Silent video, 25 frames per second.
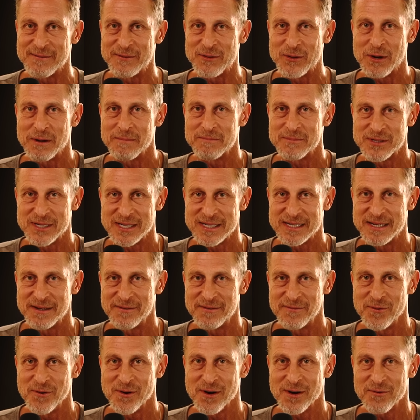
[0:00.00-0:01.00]
even though I'm
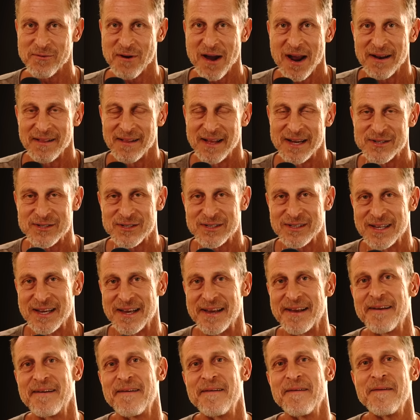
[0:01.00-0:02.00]
64
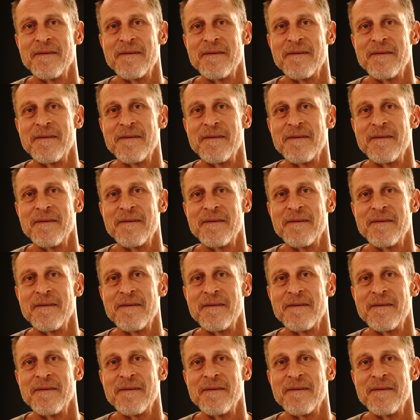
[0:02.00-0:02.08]
chronologically.